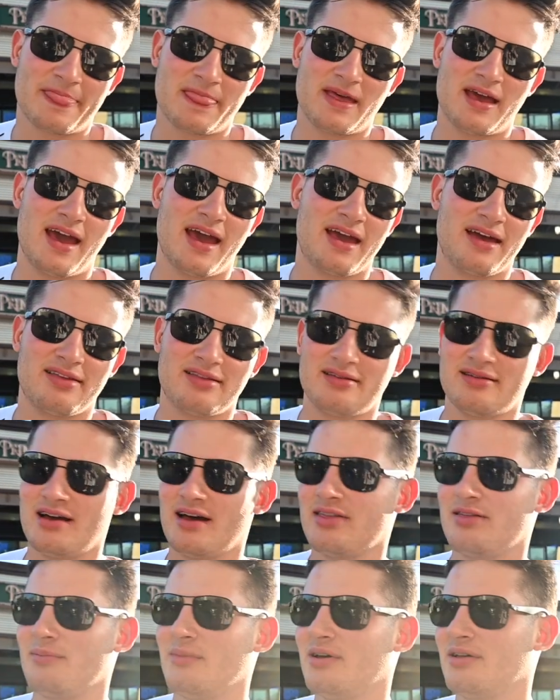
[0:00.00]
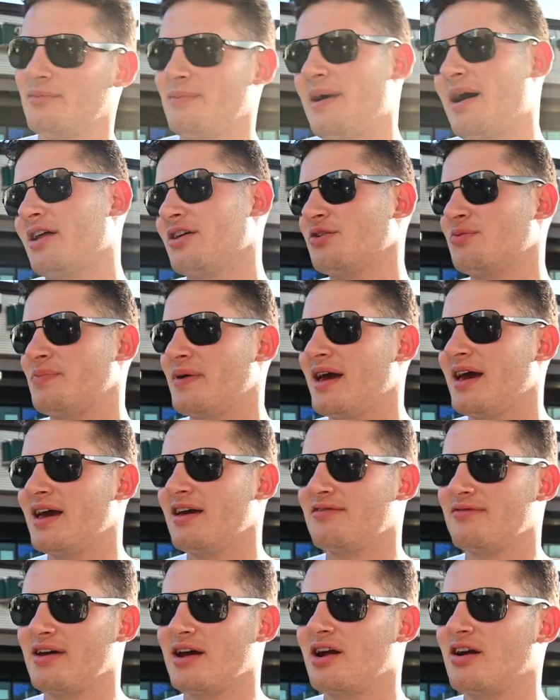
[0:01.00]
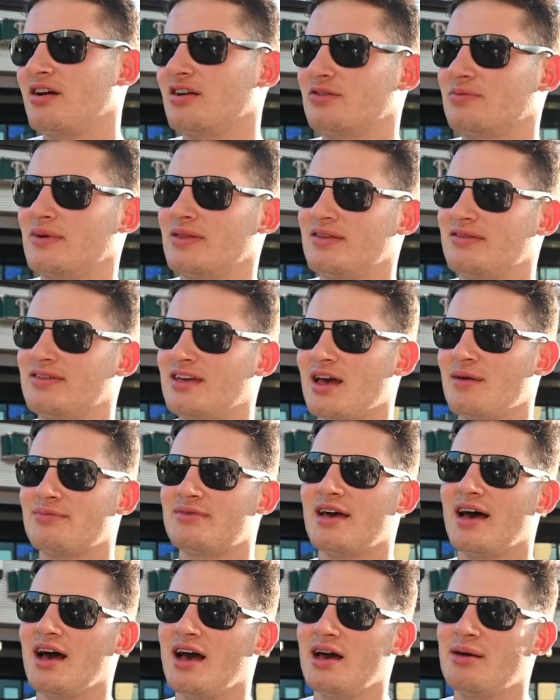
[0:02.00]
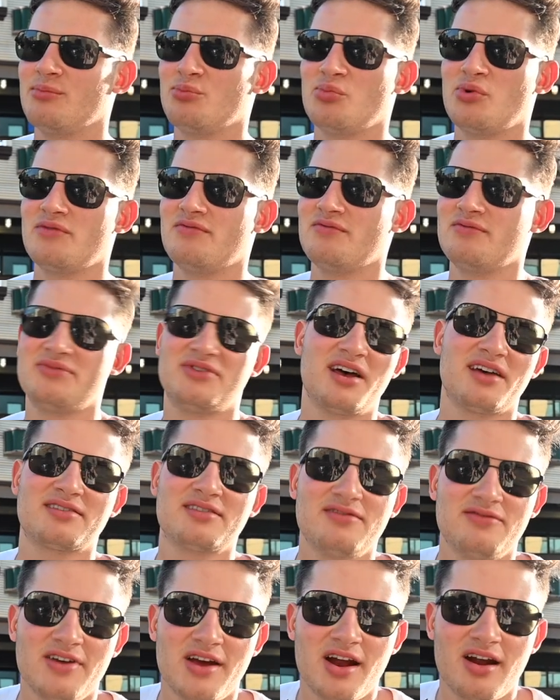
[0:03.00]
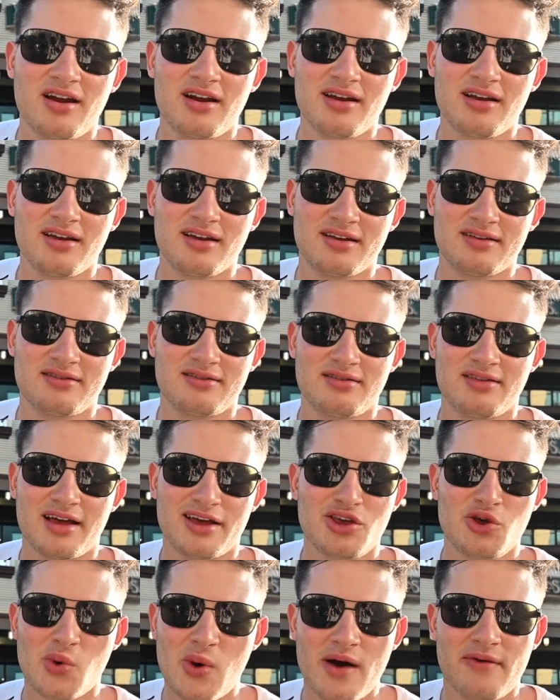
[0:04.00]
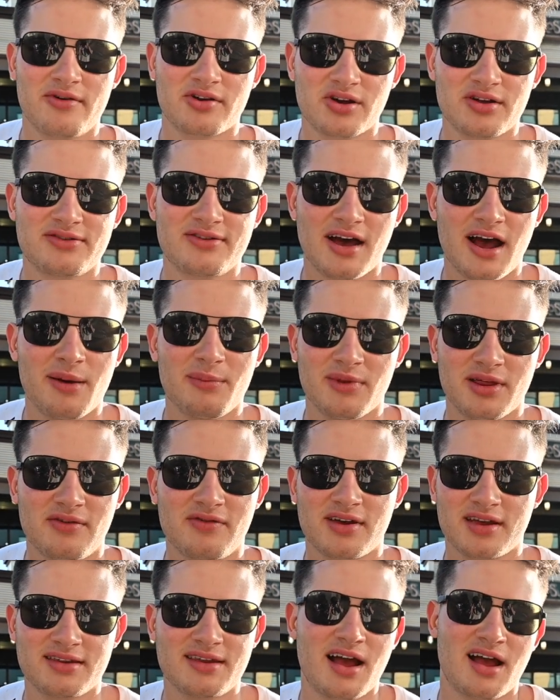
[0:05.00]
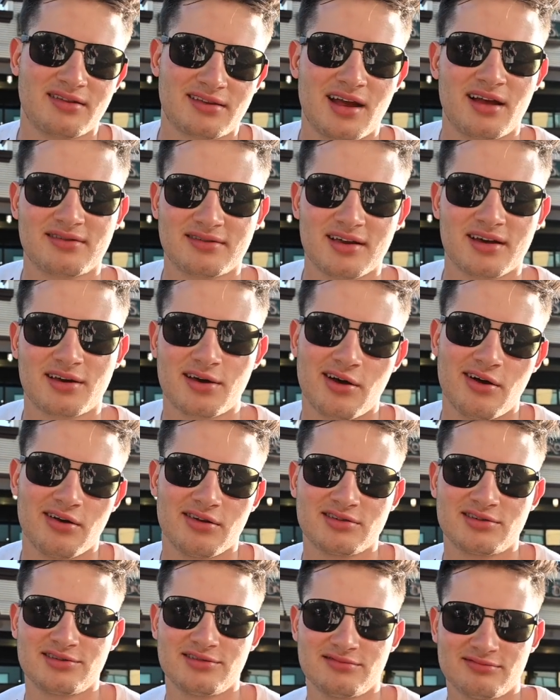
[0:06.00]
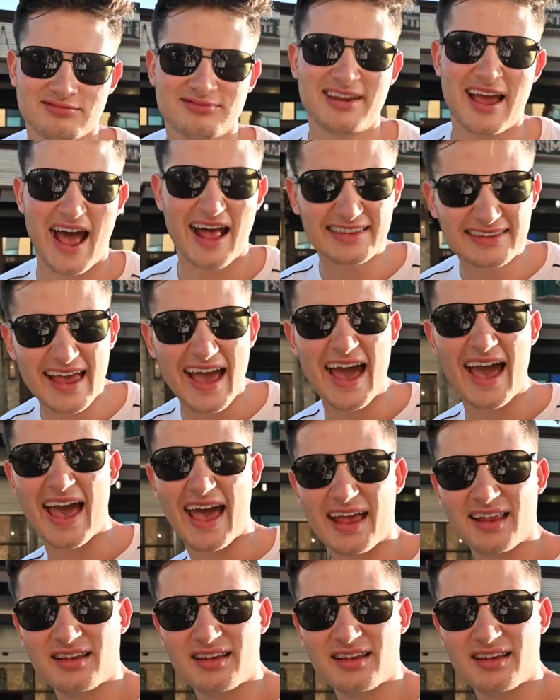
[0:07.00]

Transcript: uh, the amount you pay varies, but at the same time, what doesn't vary is that you will have a good time living in downtown state college. Downtown.